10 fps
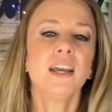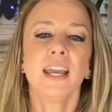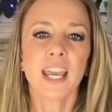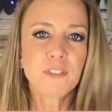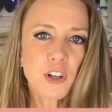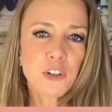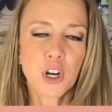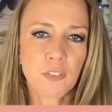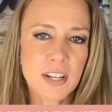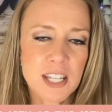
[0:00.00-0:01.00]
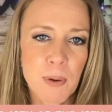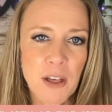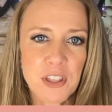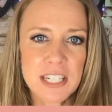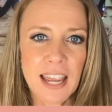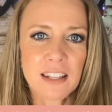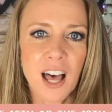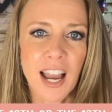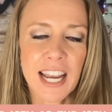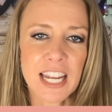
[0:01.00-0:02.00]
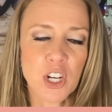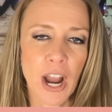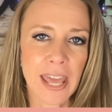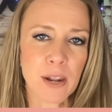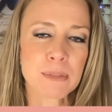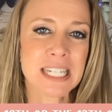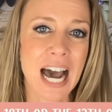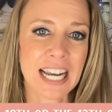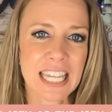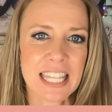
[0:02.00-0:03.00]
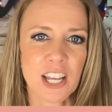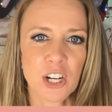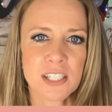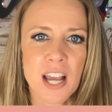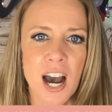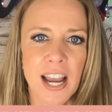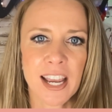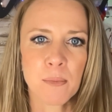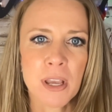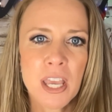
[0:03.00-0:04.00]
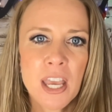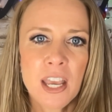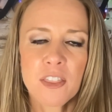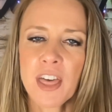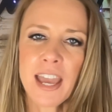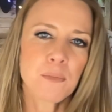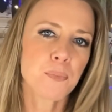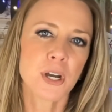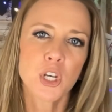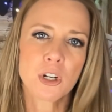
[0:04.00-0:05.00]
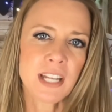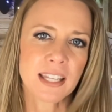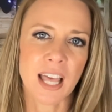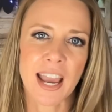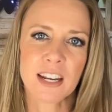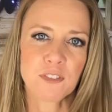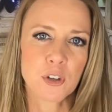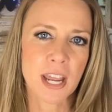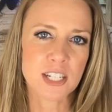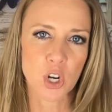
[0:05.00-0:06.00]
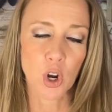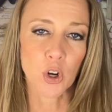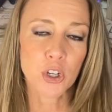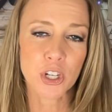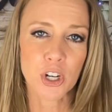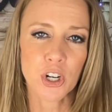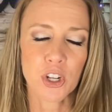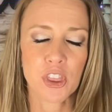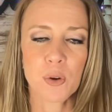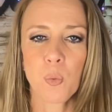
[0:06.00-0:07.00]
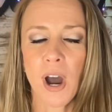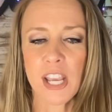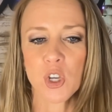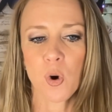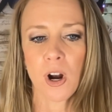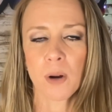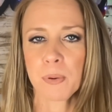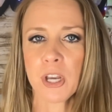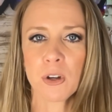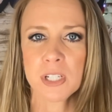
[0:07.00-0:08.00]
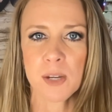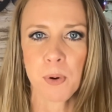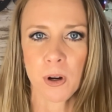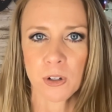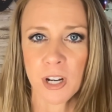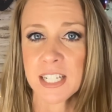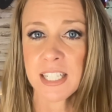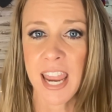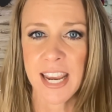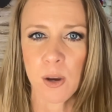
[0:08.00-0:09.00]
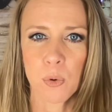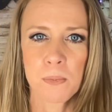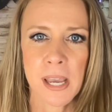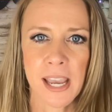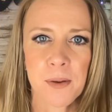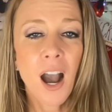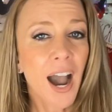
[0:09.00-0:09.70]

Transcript: If you're nervous about the deadline and your item's not getting there in time, then put your deadline a few days earlier than what your POD partner is saying it will be.